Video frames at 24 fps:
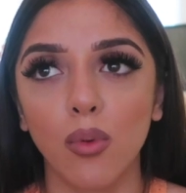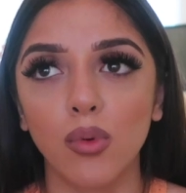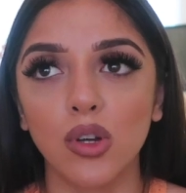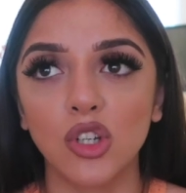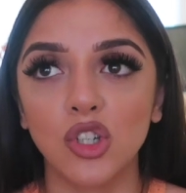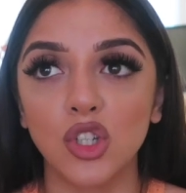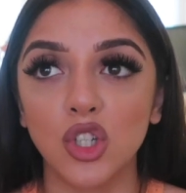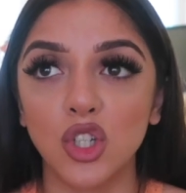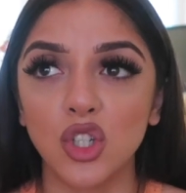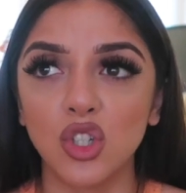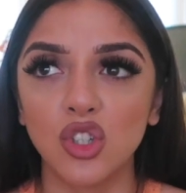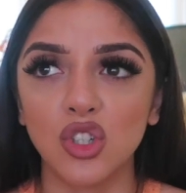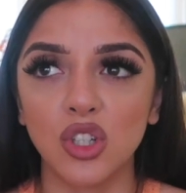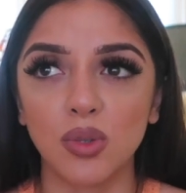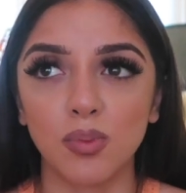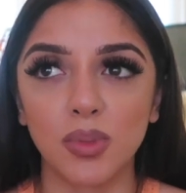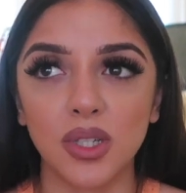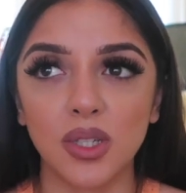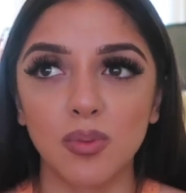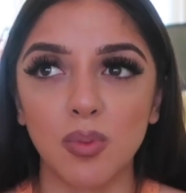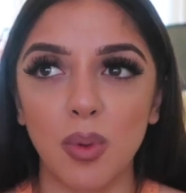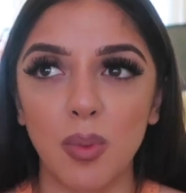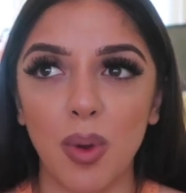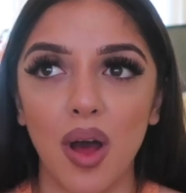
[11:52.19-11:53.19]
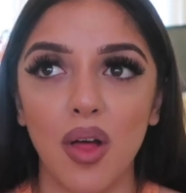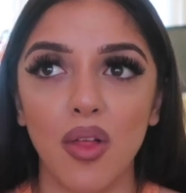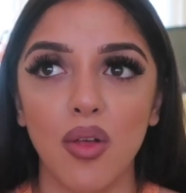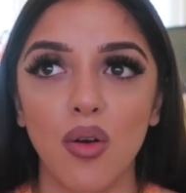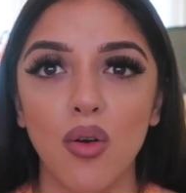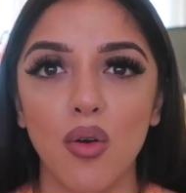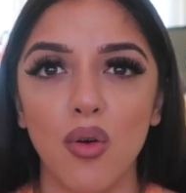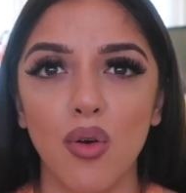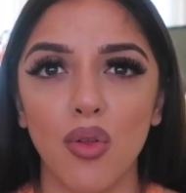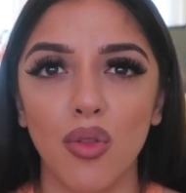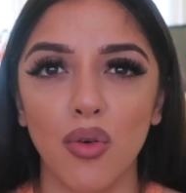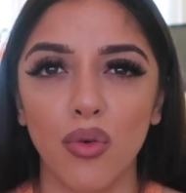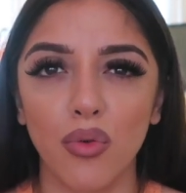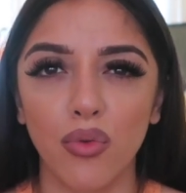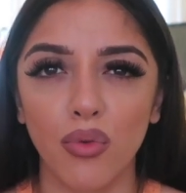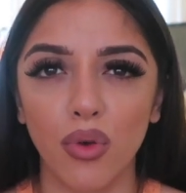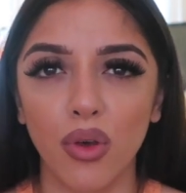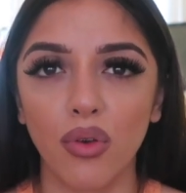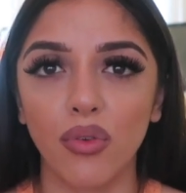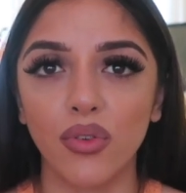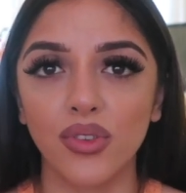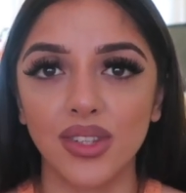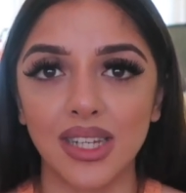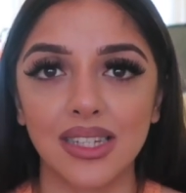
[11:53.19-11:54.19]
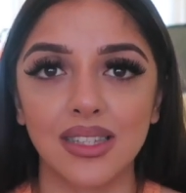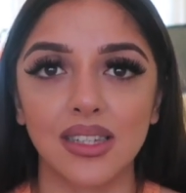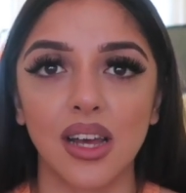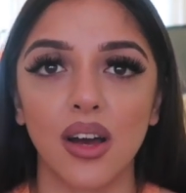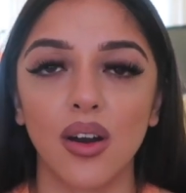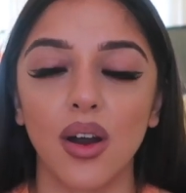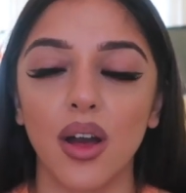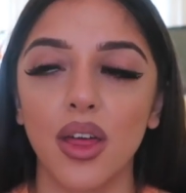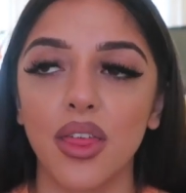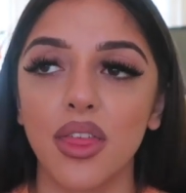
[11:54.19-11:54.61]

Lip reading: which usually puts me about on the 5th decile,